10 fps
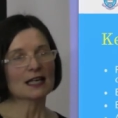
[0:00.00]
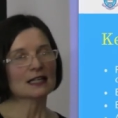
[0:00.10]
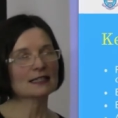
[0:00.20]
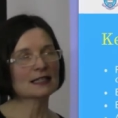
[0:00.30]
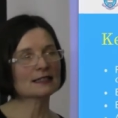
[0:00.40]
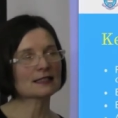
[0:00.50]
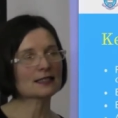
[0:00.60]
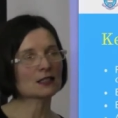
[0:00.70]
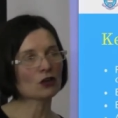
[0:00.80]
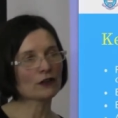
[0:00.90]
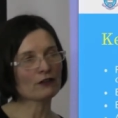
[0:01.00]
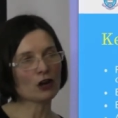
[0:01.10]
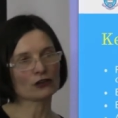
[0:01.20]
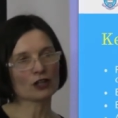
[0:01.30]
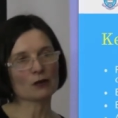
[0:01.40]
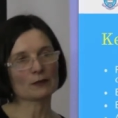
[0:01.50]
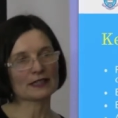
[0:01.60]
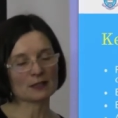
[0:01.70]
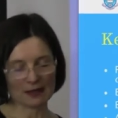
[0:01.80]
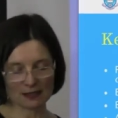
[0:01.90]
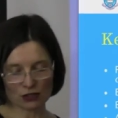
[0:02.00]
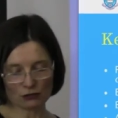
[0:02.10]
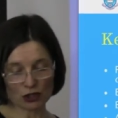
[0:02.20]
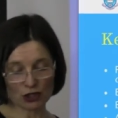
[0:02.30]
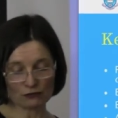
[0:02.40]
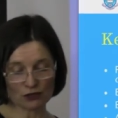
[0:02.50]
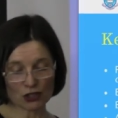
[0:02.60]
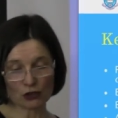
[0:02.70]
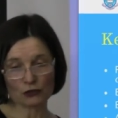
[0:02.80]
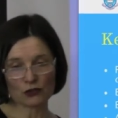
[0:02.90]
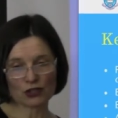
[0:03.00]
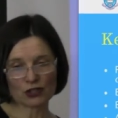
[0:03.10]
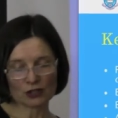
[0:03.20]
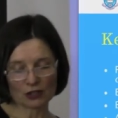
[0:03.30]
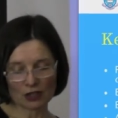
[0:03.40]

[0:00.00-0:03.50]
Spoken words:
as dentists on their own can't be expected to achieve results.